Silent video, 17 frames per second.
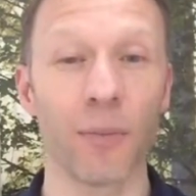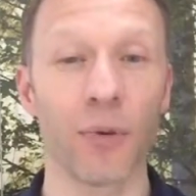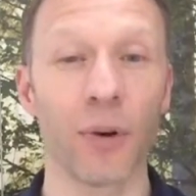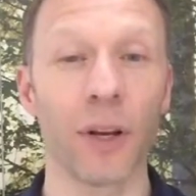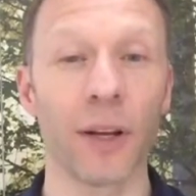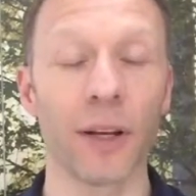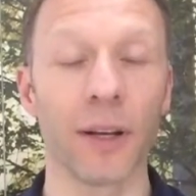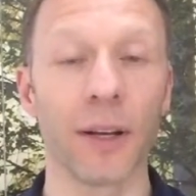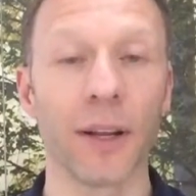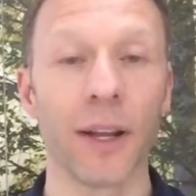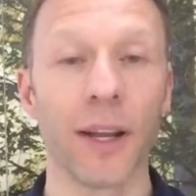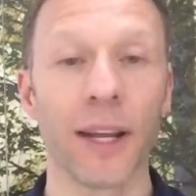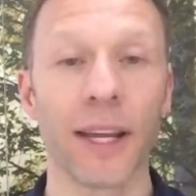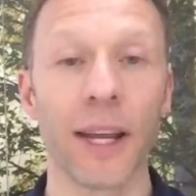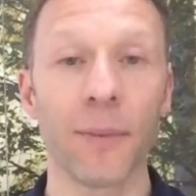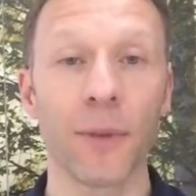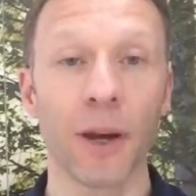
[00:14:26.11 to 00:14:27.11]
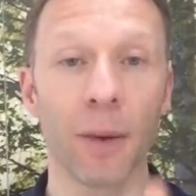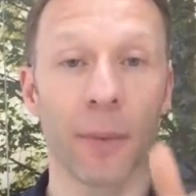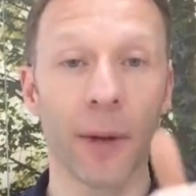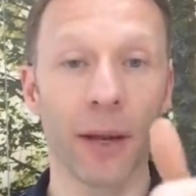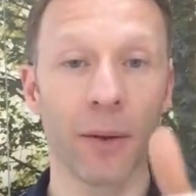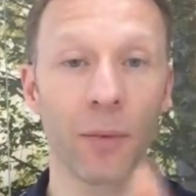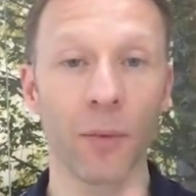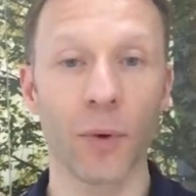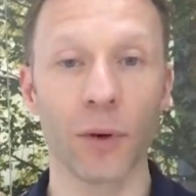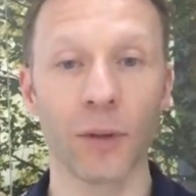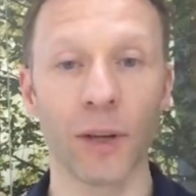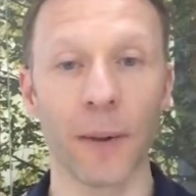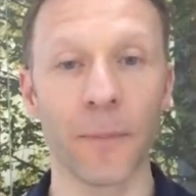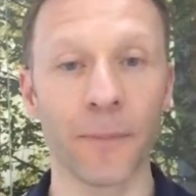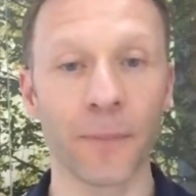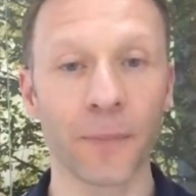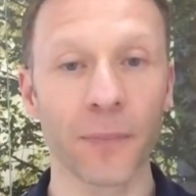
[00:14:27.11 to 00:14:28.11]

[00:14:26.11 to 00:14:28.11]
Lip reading: Brilliant. Keep that, mate. Well done.